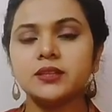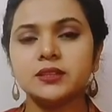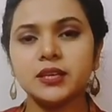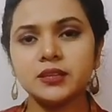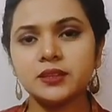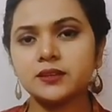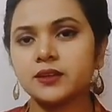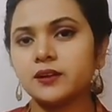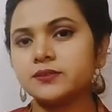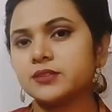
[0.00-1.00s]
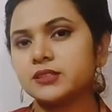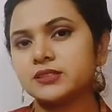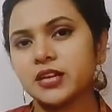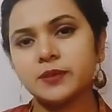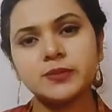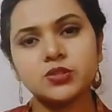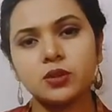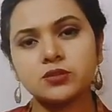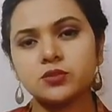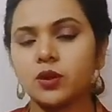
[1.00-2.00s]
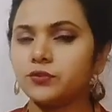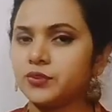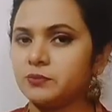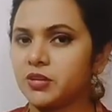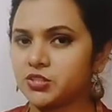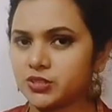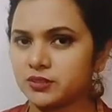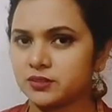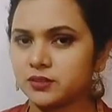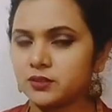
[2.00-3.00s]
in the graph, the time is also often mentioned.